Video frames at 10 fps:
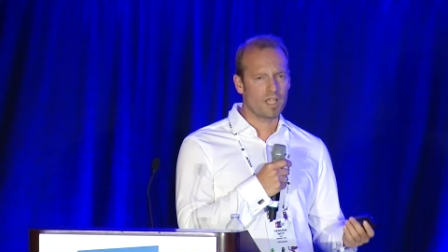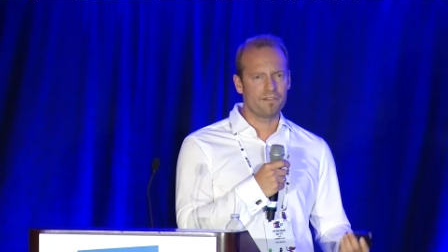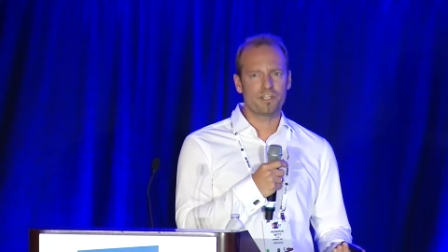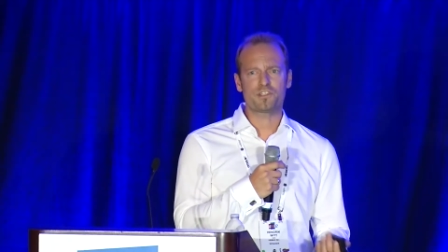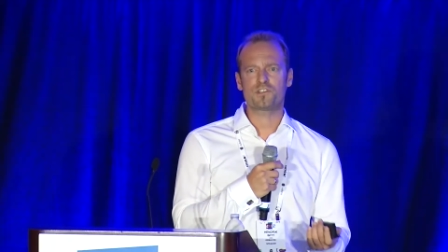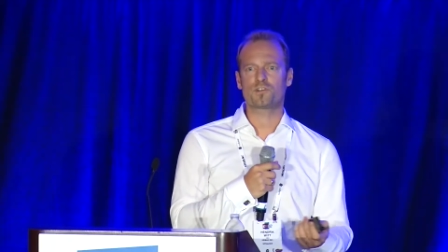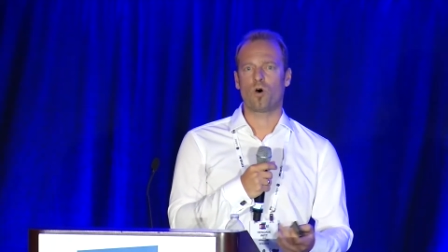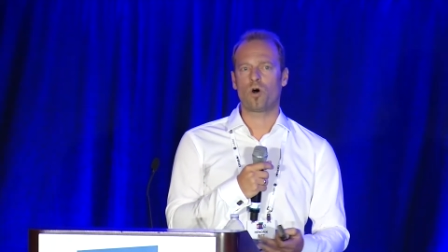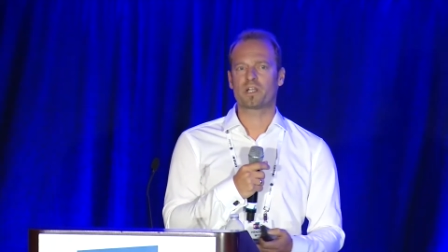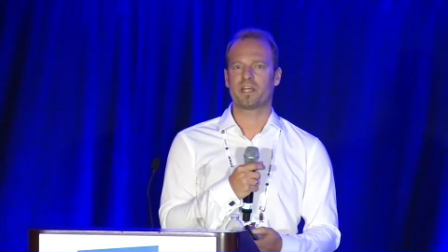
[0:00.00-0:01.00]
And this is
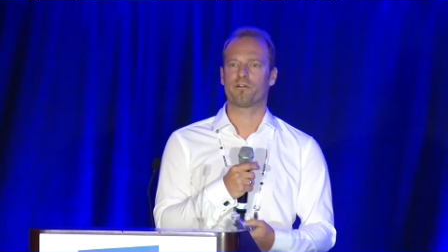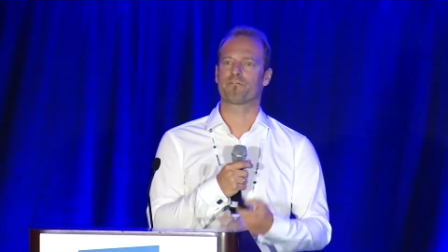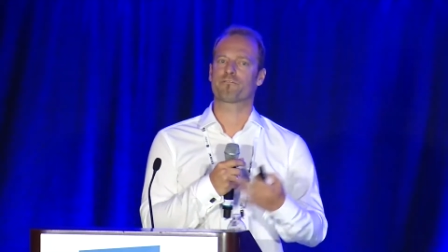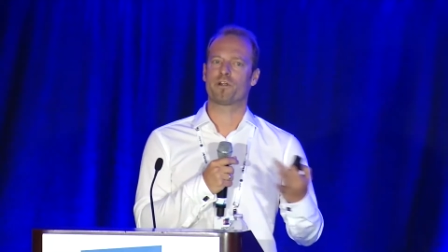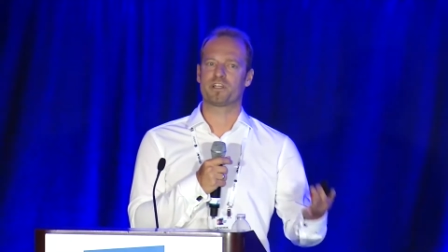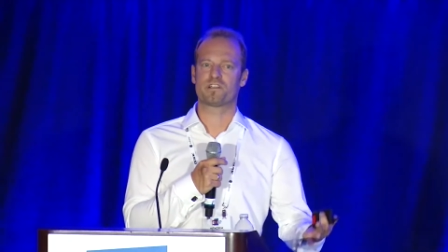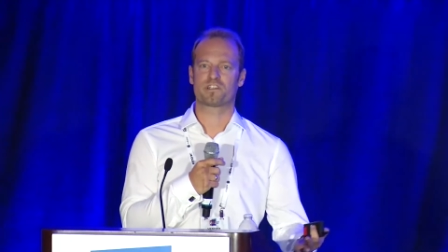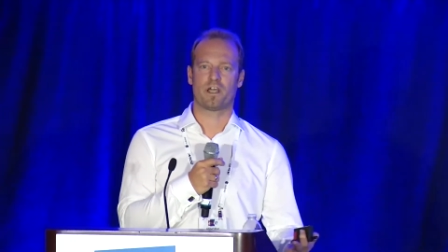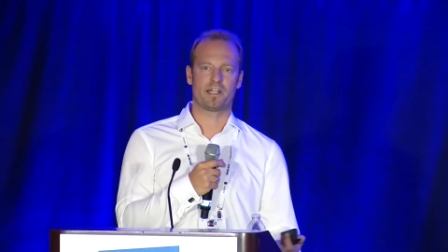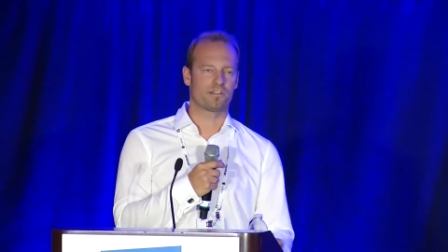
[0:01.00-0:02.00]
all kind of front end
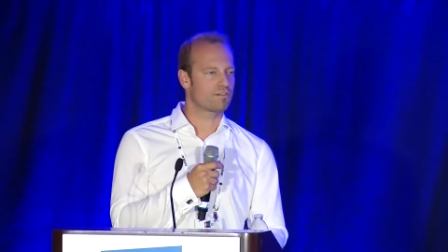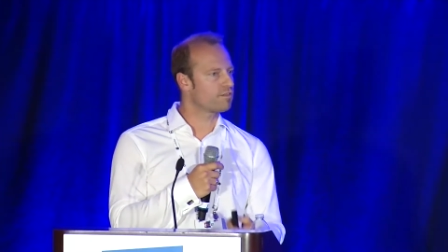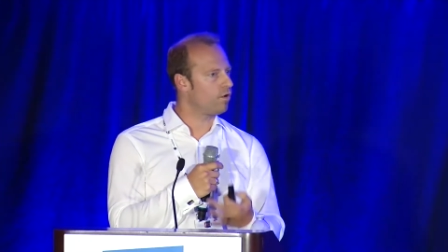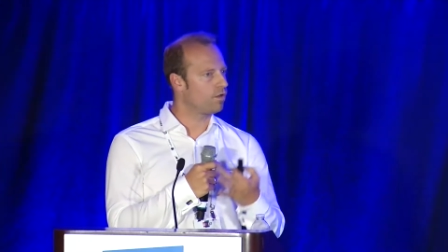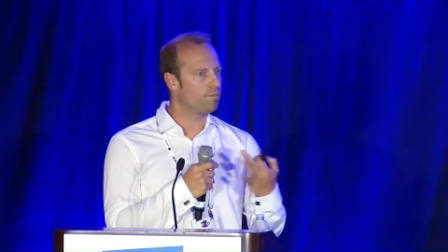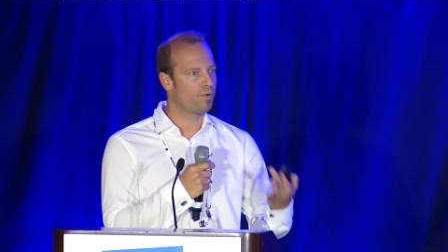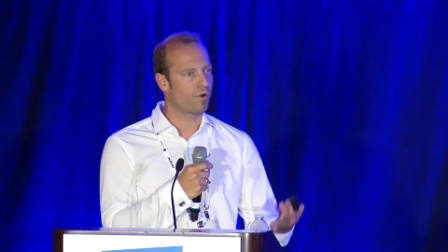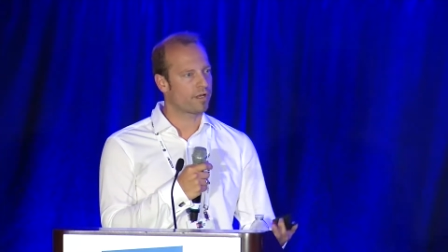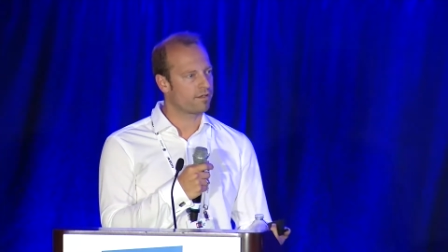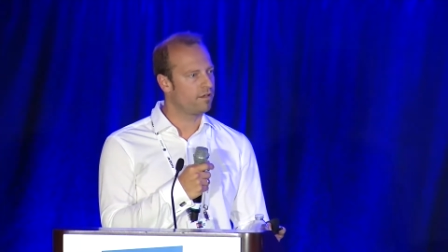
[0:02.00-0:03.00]
side. This is all
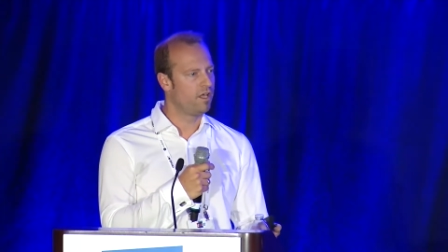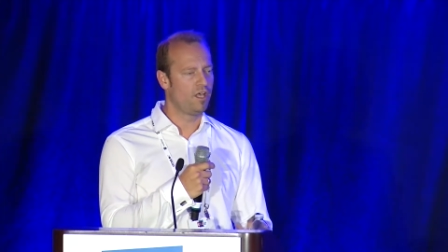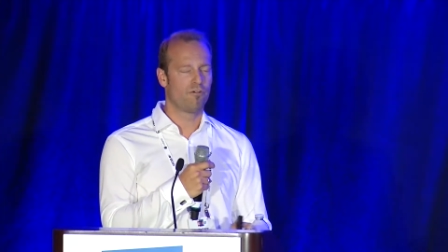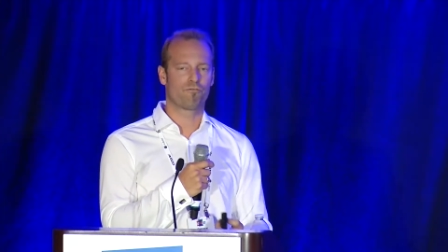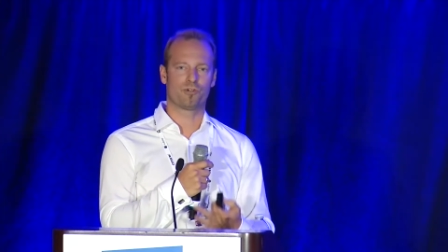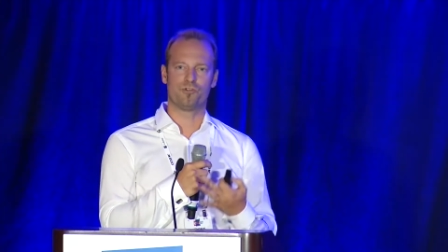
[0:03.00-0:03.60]
important for